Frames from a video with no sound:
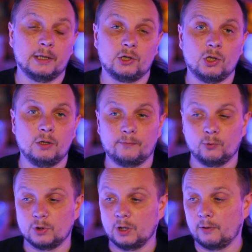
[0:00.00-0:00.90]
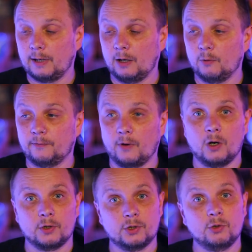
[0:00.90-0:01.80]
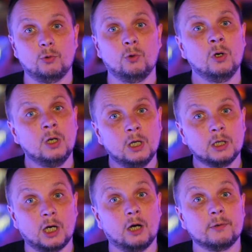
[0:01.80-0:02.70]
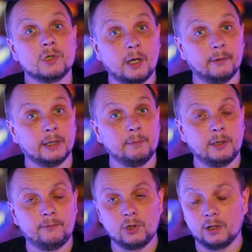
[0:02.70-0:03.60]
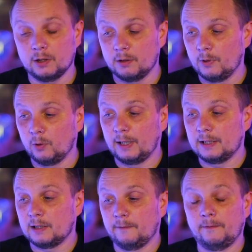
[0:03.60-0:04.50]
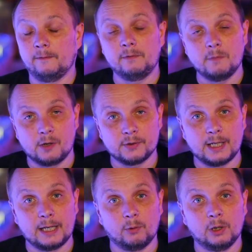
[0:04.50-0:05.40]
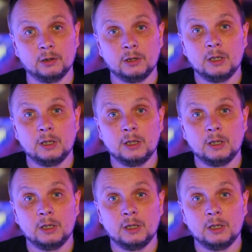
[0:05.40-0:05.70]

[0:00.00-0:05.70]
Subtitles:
It's useful to know how fast your car is going, but if you're going down the motorway at say 50 miles an hour